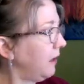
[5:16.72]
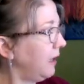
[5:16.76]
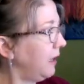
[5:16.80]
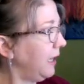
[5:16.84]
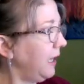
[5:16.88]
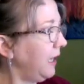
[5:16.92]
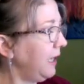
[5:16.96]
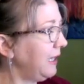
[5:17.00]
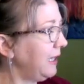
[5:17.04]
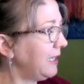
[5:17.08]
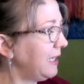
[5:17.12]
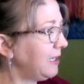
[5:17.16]

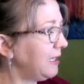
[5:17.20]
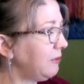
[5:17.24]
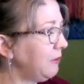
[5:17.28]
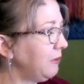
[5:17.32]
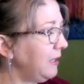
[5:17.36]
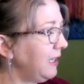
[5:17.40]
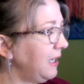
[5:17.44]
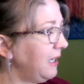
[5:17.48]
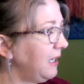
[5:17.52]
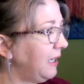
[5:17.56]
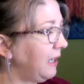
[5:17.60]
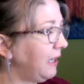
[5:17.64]
Ella
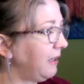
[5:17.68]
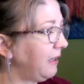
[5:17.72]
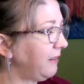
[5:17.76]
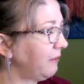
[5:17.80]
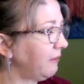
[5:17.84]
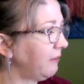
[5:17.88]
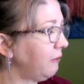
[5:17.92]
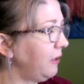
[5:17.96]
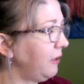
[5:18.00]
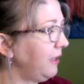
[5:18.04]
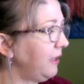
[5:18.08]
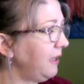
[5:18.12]
estudia en la
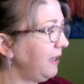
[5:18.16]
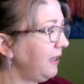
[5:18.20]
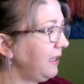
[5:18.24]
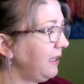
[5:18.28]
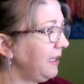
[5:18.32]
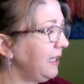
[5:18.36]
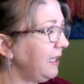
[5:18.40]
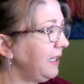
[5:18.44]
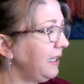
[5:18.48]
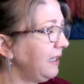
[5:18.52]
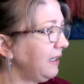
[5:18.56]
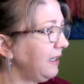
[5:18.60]
escuela
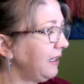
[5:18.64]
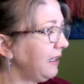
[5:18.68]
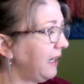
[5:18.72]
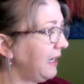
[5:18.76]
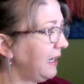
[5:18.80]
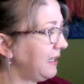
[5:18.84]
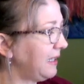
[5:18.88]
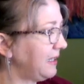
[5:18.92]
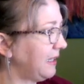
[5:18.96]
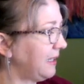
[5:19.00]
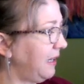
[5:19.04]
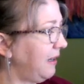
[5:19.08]
y en
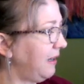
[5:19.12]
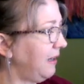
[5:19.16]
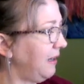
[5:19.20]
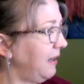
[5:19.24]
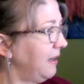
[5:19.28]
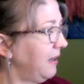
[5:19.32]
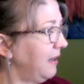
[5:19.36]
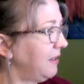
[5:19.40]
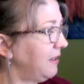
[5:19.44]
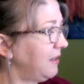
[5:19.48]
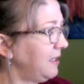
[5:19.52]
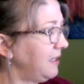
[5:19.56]
casa.
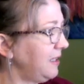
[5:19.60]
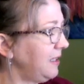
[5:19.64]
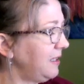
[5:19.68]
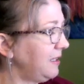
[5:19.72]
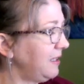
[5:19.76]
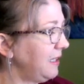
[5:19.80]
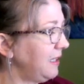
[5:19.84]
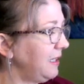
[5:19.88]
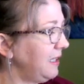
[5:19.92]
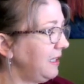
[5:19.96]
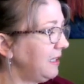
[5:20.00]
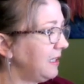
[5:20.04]
She
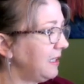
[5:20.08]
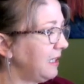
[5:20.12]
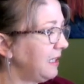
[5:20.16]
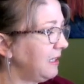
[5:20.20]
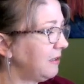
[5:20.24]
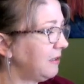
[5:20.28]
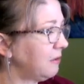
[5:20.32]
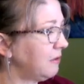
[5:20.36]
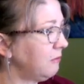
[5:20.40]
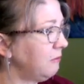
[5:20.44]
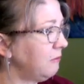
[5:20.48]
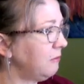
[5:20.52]
studies in
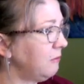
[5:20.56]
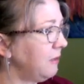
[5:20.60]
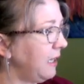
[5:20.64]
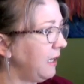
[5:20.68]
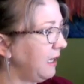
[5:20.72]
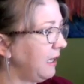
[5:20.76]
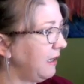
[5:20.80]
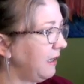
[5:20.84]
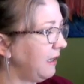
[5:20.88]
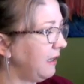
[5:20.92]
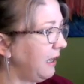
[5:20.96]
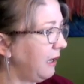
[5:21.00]
school
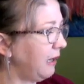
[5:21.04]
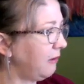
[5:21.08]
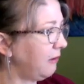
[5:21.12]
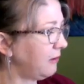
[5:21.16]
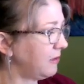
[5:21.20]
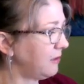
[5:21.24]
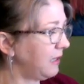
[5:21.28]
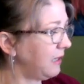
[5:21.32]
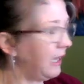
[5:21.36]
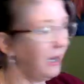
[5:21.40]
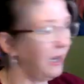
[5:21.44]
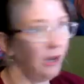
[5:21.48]
and
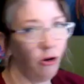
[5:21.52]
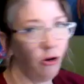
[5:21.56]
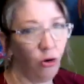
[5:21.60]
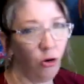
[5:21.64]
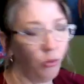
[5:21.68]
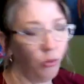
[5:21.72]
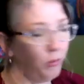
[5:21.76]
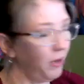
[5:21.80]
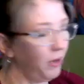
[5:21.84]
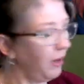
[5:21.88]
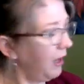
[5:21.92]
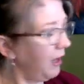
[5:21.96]
house at
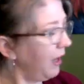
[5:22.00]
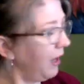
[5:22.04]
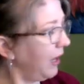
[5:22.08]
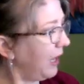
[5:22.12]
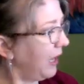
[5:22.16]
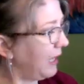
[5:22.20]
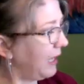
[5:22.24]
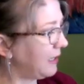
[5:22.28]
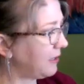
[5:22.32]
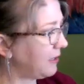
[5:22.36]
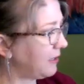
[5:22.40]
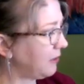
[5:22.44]
home.
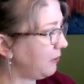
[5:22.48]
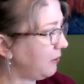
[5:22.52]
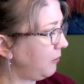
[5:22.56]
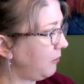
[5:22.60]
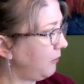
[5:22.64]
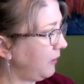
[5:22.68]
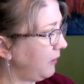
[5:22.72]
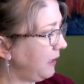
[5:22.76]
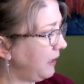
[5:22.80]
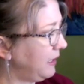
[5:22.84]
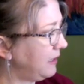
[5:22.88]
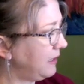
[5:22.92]
And
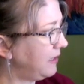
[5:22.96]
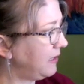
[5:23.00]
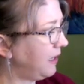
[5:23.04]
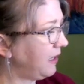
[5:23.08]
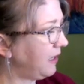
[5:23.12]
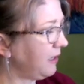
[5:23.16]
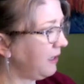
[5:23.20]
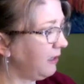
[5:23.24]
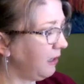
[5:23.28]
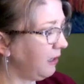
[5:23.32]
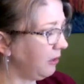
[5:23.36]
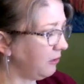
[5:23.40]
so he's not
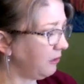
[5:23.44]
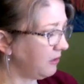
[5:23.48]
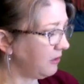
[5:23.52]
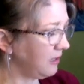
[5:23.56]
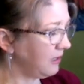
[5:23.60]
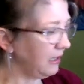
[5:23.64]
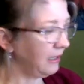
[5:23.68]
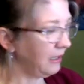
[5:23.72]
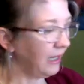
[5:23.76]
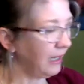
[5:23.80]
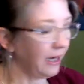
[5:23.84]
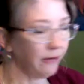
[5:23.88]
going to
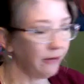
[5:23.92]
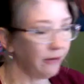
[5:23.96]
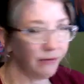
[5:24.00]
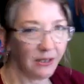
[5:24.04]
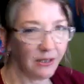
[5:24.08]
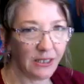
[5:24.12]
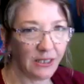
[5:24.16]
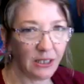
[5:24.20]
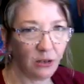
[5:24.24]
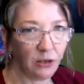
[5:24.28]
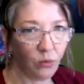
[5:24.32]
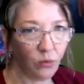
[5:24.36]
understand every
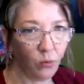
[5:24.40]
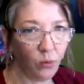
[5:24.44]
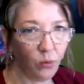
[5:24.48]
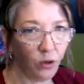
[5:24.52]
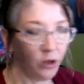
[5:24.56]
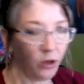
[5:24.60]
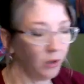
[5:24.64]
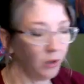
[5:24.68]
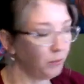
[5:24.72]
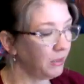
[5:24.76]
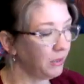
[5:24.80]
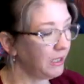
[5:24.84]
single
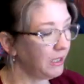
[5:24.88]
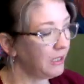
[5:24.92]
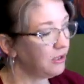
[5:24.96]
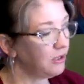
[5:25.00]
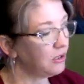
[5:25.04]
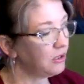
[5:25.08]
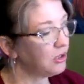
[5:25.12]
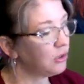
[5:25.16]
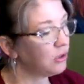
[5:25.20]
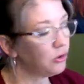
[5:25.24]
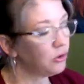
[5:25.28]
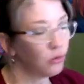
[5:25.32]
word, but he's
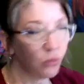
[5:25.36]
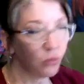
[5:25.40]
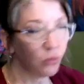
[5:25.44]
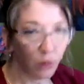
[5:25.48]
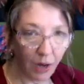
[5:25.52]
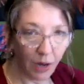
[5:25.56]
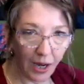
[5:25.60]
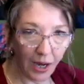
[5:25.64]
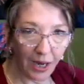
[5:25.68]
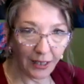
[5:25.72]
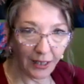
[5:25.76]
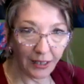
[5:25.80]
just
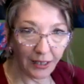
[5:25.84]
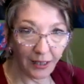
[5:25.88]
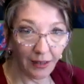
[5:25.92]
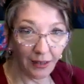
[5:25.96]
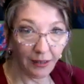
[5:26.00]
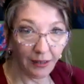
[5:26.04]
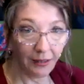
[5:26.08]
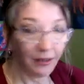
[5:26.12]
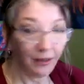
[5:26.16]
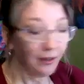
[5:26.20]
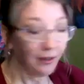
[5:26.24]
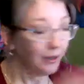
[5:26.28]

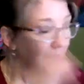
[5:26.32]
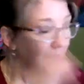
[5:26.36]
trying.